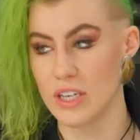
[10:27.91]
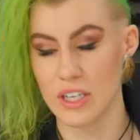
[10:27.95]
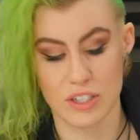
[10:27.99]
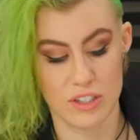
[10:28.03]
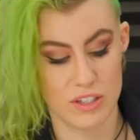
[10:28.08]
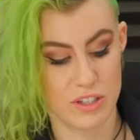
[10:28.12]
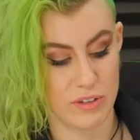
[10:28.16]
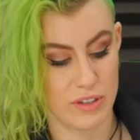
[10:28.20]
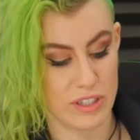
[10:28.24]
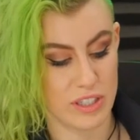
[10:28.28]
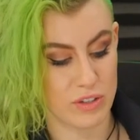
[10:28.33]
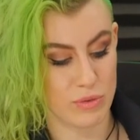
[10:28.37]

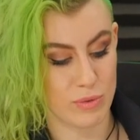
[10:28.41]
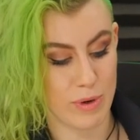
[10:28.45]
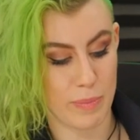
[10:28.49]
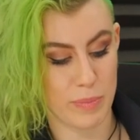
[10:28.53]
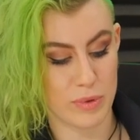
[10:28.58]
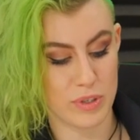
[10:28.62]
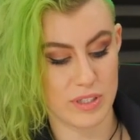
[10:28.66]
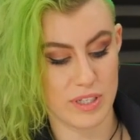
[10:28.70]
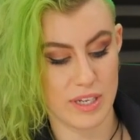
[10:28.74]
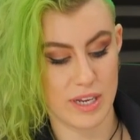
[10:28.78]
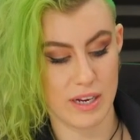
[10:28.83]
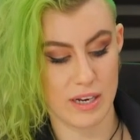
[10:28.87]
So these
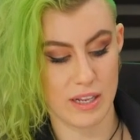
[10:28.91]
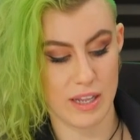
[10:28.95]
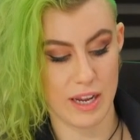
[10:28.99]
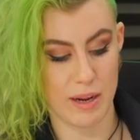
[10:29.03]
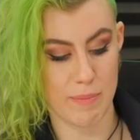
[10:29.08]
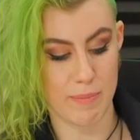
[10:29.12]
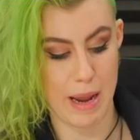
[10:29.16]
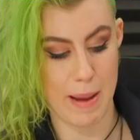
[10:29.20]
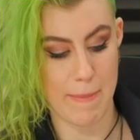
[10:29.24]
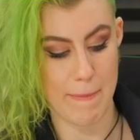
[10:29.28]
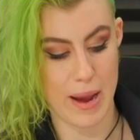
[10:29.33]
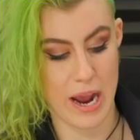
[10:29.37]
represent like
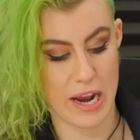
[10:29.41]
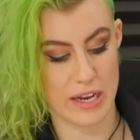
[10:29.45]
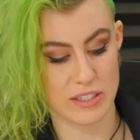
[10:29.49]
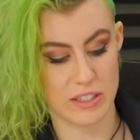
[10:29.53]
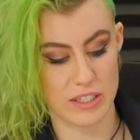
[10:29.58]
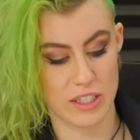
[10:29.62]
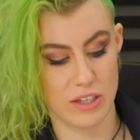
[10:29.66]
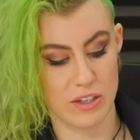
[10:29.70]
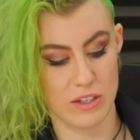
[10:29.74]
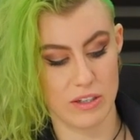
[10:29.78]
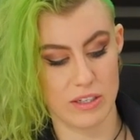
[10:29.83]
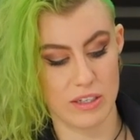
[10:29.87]
my
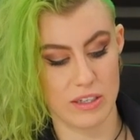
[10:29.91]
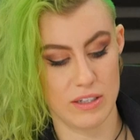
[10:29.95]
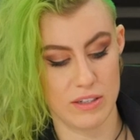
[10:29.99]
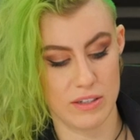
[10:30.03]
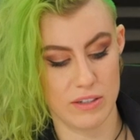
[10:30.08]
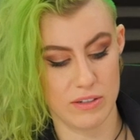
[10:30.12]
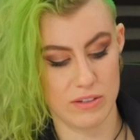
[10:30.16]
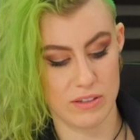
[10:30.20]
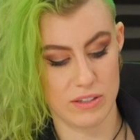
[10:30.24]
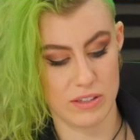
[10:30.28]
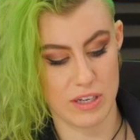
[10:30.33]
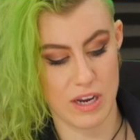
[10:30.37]

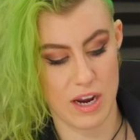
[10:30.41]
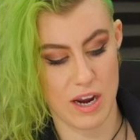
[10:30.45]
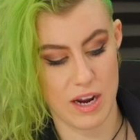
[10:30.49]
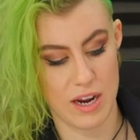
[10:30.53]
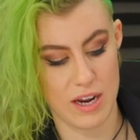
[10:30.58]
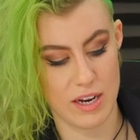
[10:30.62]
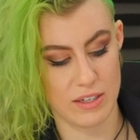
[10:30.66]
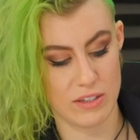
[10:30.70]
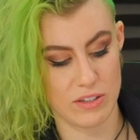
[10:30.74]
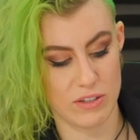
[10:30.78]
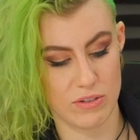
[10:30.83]
masculine side.